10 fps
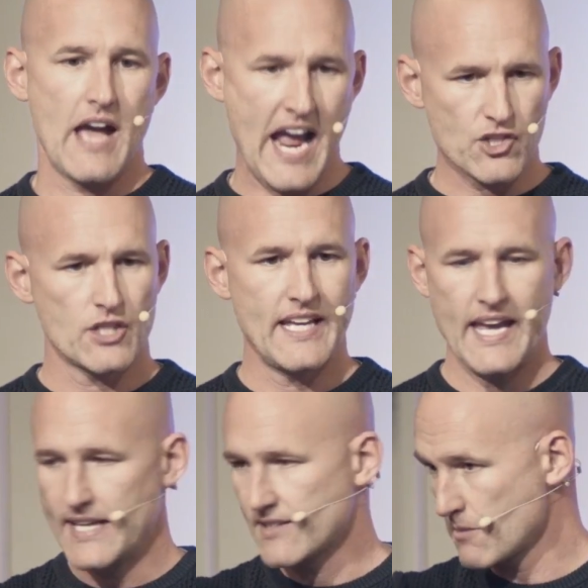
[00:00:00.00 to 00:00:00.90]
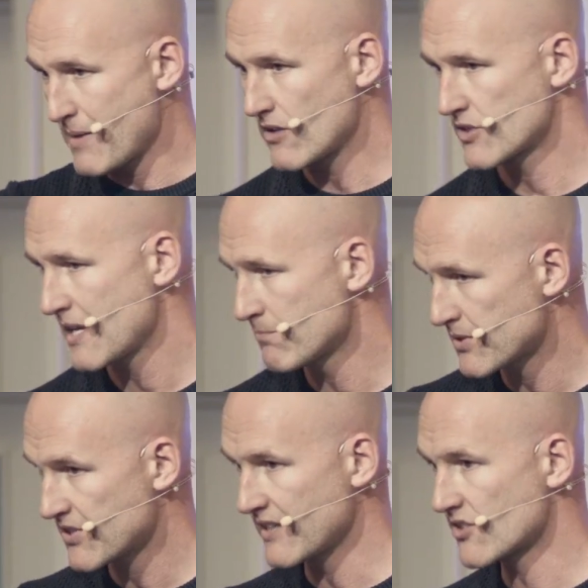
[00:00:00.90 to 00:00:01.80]
actually hits about
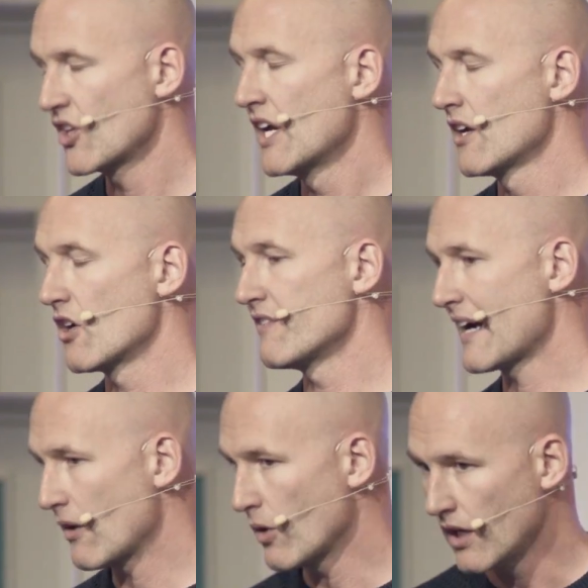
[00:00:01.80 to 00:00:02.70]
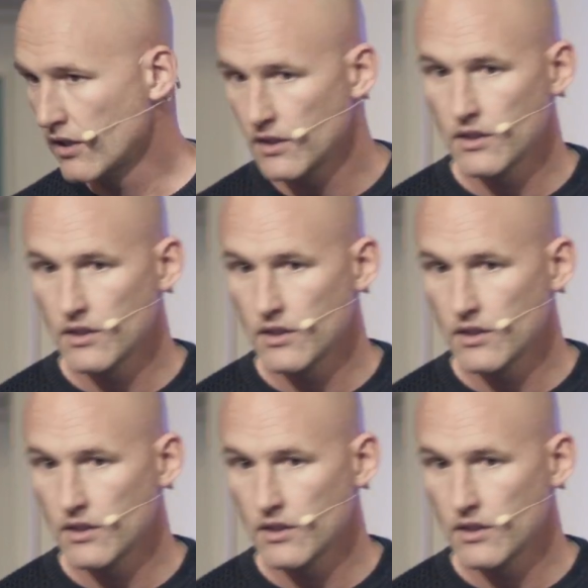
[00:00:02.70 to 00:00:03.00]
10% of our